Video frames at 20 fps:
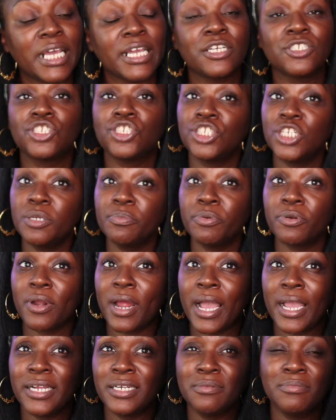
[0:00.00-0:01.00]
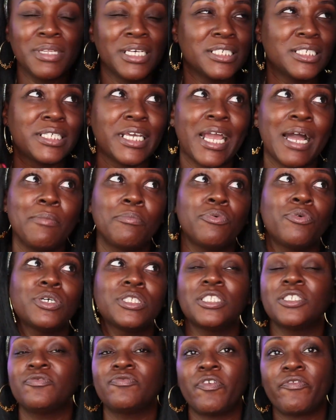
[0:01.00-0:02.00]
like a cheaper item, let's say I
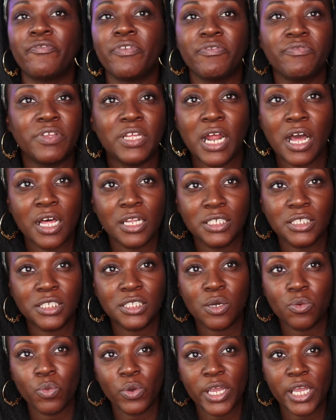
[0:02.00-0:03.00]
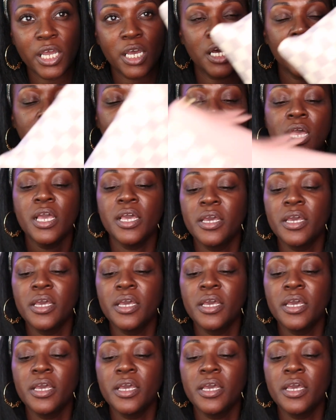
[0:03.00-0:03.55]
bought this for $50 somewhere,